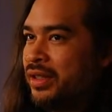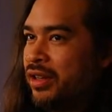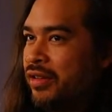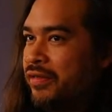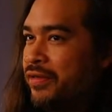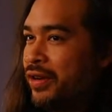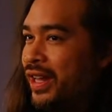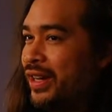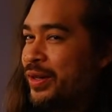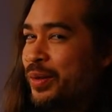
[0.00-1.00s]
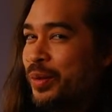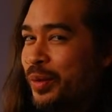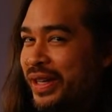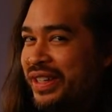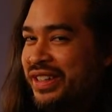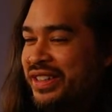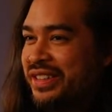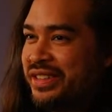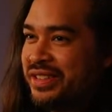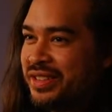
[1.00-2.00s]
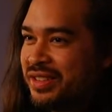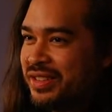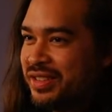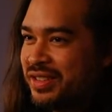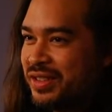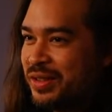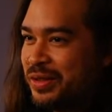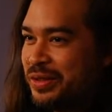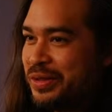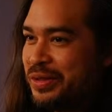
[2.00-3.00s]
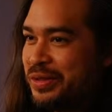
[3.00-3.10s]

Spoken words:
for like a week. So